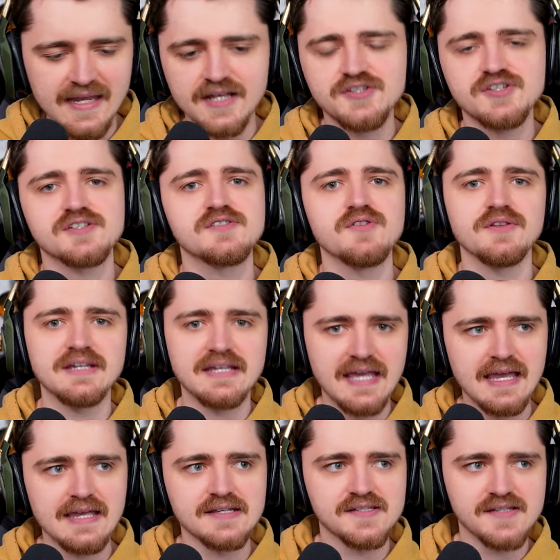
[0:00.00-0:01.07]
And that's just not the
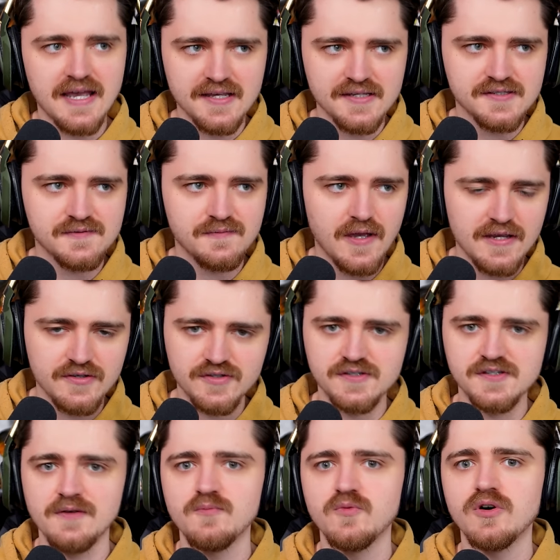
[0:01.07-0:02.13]
case, as I
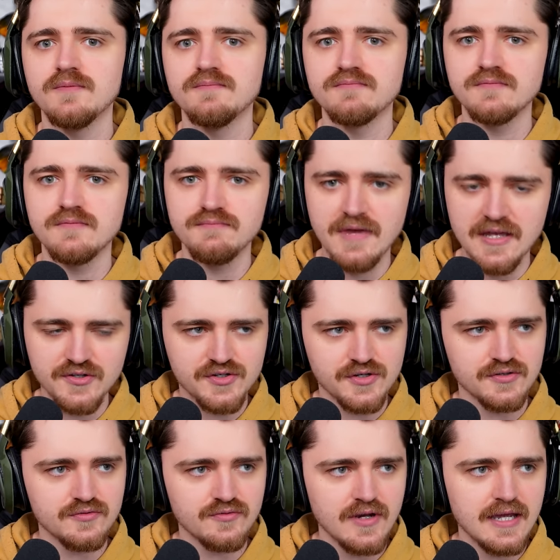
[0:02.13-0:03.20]
just somewhat
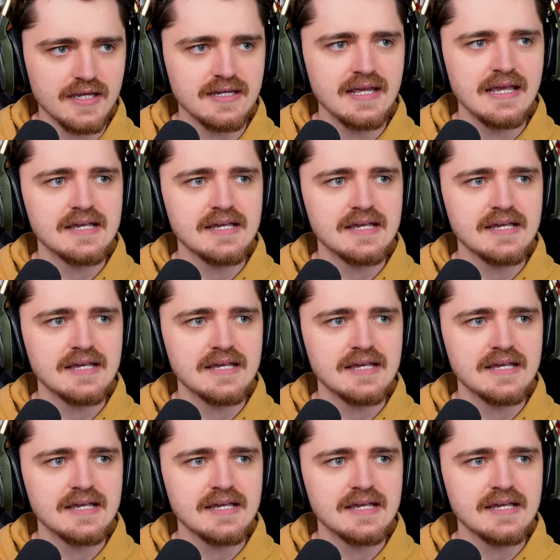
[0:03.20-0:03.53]
mentioned, right?